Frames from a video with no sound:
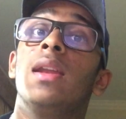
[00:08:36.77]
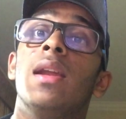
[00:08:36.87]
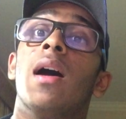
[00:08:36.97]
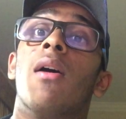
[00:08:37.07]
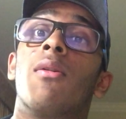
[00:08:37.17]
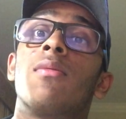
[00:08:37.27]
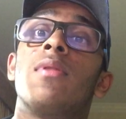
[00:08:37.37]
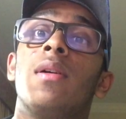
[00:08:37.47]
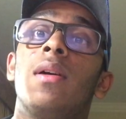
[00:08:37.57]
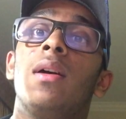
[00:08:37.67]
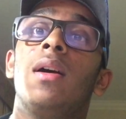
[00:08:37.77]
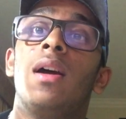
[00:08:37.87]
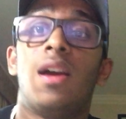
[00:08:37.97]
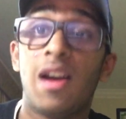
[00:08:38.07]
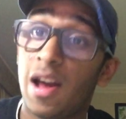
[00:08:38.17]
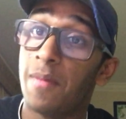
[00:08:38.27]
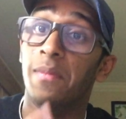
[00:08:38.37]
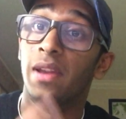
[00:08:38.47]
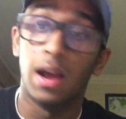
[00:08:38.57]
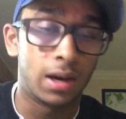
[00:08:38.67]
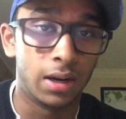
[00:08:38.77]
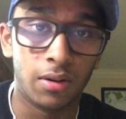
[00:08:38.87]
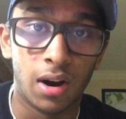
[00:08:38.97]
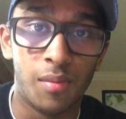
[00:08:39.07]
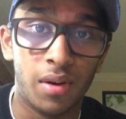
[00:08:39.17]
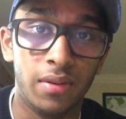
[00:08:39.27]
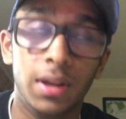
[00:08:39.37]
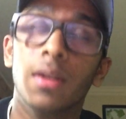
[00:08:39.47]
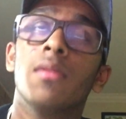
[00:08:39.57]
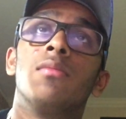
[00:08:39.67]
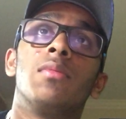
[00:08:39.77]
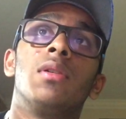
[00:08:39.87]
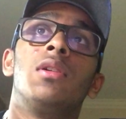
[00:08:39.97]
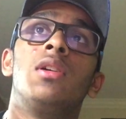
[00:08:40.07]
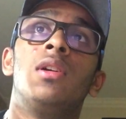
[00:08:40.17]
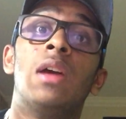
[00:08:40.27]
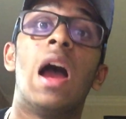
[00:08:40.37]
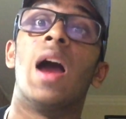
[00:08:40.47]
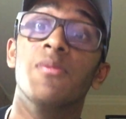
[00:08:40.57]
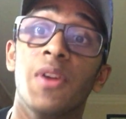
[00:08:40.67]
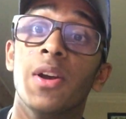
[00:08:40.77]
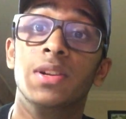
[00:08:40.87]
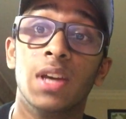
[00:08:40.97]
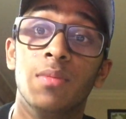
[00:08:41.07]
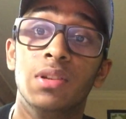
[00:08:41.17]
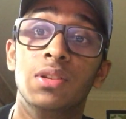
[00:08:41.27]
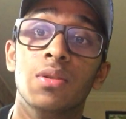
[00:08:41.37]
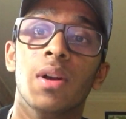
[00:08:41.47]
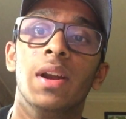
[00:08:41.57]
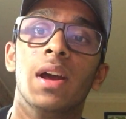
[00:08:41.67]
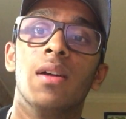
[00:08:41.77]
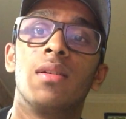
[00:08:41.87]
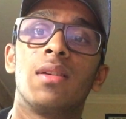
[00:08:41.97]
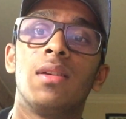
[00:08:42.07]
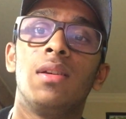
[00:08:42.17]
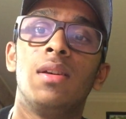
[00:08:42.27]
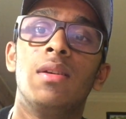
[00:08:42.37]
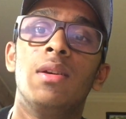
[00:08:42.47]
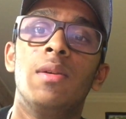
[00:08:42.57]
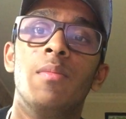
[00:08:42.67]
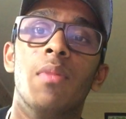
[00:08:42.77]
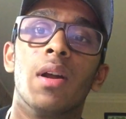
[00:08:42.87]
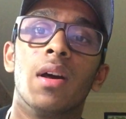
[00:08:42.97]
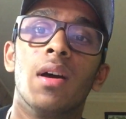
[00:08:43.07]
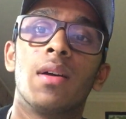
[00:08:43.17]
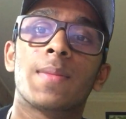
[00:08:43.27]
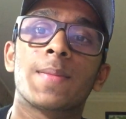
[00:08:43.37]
Now, not gonna cry in my video. I'm very tempted to right now, but